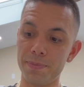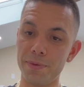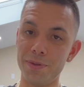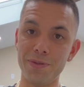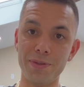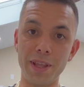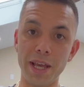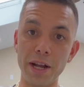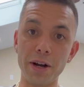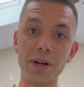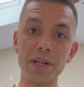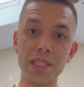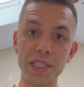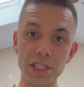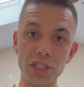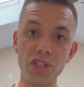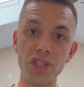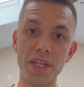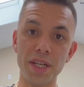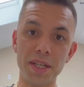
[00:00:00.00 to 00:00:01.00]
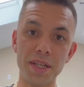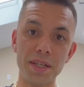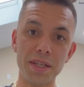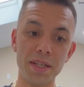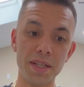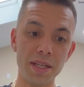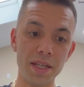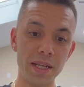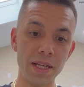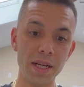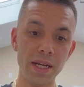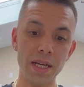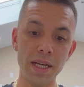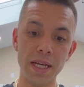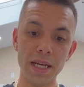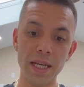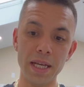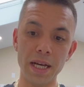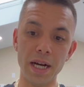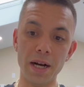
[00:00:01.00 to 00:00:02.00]
They are legit.
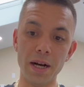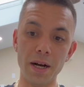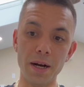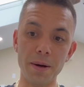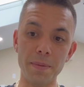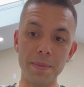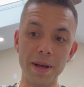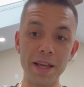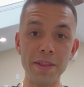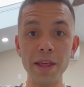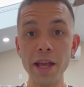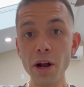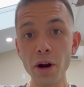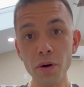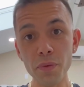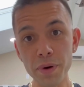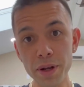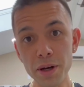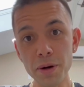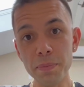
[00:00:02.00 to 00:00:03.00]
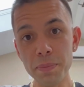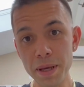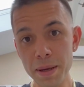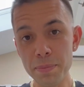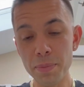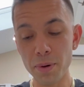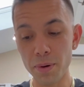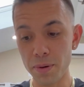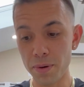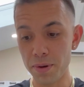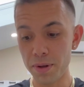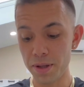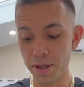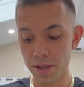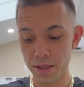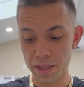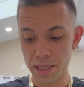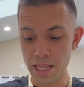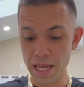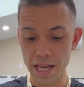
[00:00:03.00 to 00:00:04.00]
And they are real people
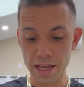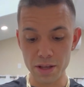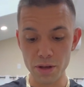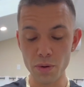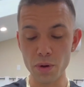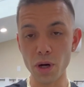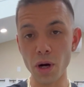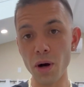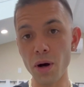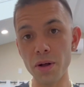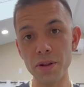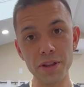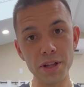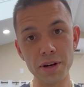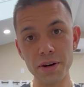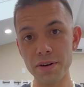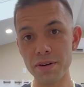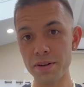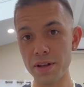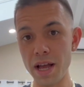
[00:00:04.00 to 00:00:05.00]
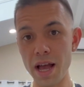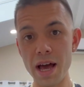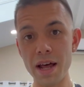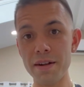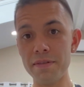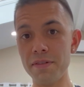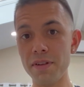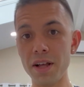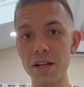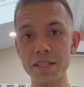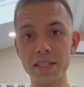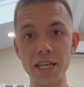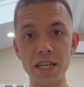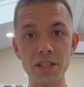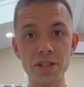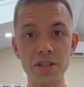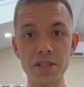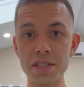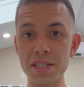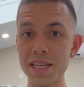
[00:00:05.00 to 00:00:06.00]
that you call. They're out of Los
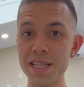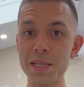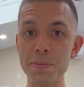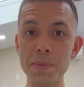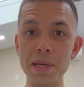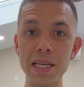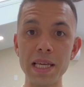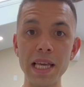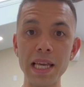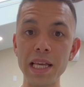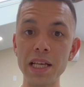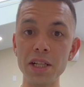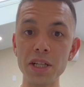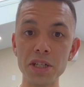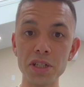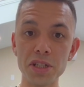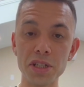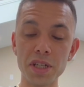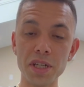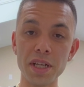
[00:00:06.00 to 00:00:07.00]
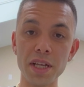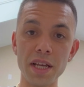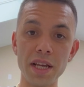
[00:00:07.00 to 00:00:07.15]
Angeles. They speak English.